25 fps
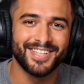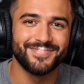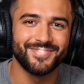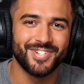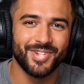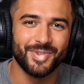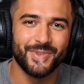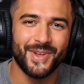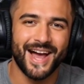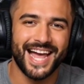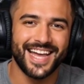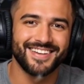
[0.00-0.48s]

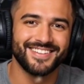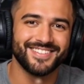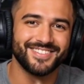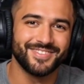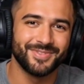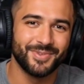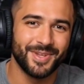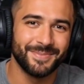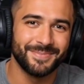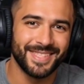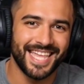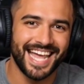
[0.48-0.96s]
required
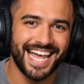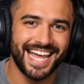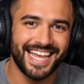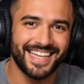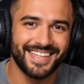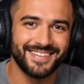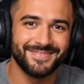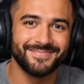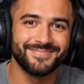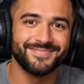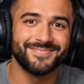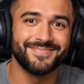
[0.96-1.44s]
to
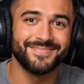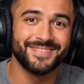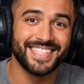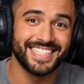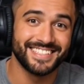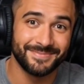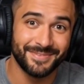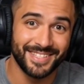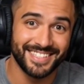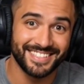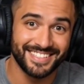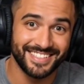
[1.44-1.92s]
apply.
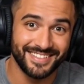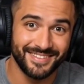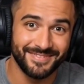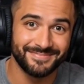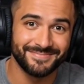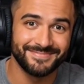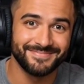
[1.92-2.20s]
That's a big deal.